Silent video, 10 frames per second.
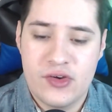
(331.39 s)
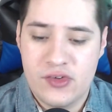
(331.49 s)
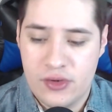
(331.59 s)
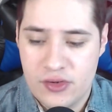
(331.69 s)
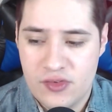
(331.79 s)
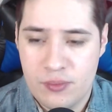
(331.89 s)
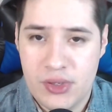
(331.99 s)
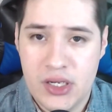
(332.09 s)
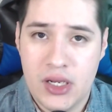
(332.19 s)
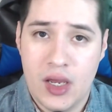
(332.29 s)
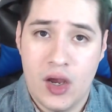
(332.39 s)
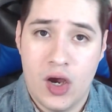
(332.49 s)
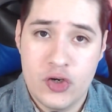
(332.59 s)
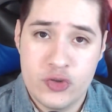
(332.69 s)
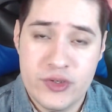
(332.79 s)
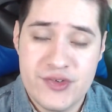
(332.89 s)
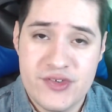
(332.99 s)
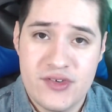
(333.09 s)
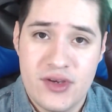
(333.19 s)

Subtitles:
serious in being a huntress.